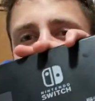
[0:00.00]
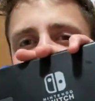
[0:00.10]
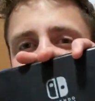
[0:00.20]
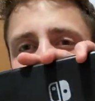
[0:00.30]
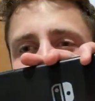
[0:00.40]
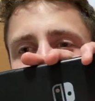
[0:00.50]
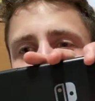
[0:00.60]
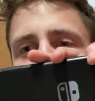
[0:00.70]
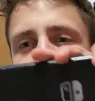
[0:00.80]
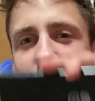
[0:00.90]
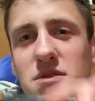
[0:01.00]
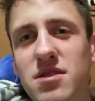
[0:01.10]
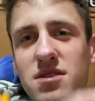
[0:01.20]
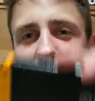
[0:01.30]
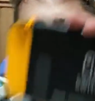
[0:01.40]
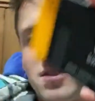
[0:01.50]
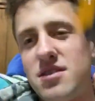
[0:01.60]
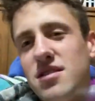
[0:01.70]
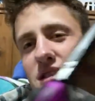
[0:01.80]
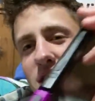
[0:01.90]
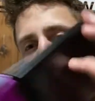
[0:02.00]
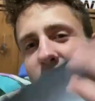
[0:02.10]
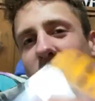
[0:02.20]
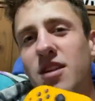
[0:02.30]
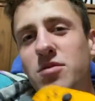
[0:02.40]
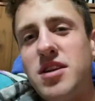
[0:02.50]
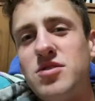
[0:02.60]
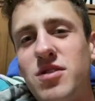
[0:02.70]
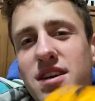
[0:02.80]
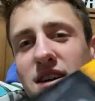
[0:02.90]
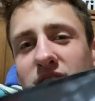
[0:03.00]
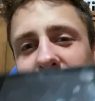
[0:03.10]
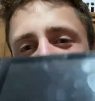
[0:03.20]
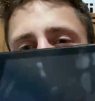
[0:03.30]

hype new, uh, Halloween Joy-Cons.